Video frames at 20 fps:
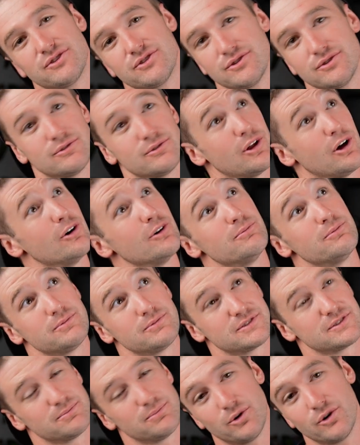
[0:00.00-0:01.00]
do
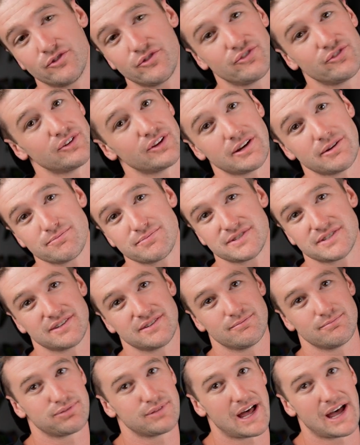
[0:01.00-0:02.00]
lots more flips
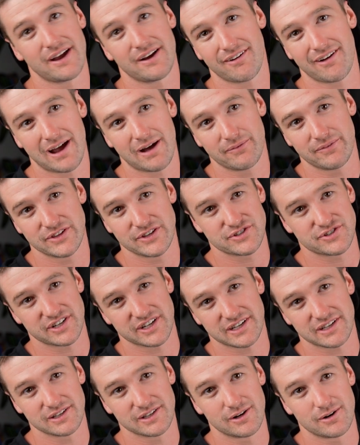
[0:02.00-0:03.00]
and play around with the
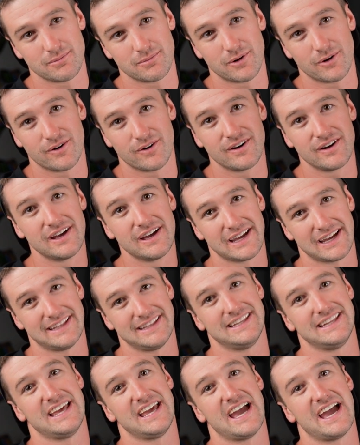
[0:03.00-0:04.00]
trick a lot more
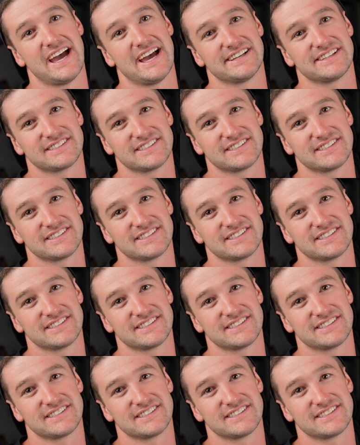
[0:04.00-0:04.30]
in the air.